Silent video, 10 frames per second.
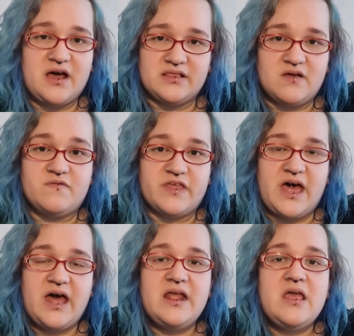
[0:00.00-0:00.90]
I love
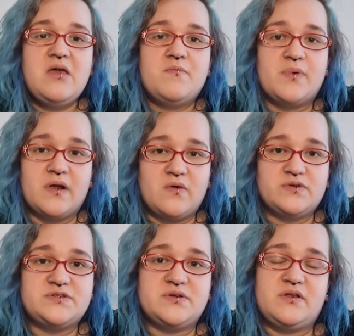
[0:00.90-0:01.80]
that. But I
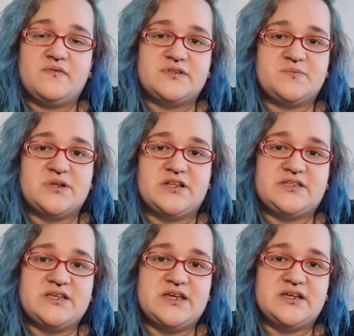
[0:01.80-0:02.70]
also love his
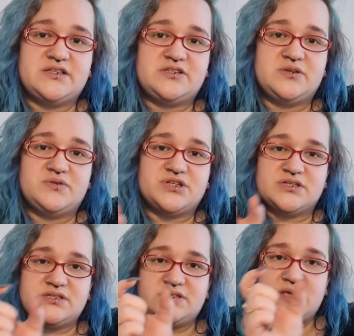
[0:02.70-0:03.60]
ability to
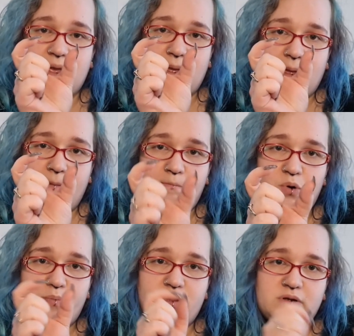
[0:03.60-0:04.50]
just
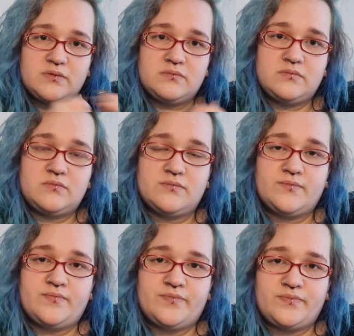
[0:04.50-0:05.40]
boop.
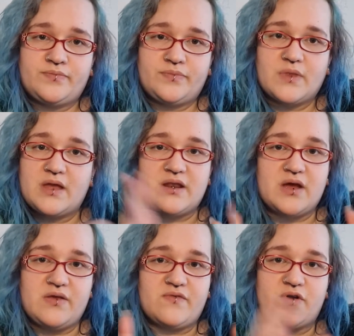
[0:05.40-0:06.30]
And
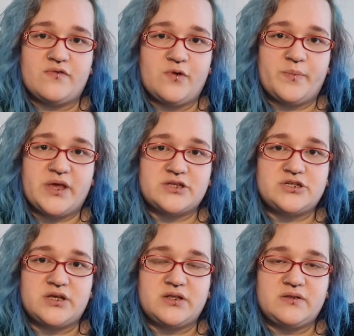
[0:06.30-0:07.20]
now you've got a full
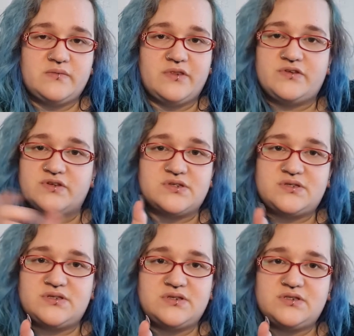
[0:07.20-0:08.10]
picture with just
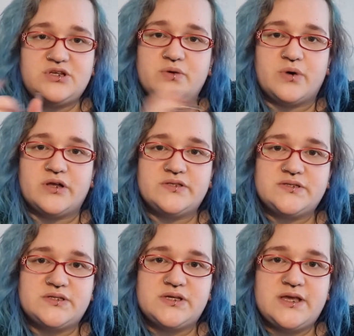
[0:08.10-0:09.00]
two words.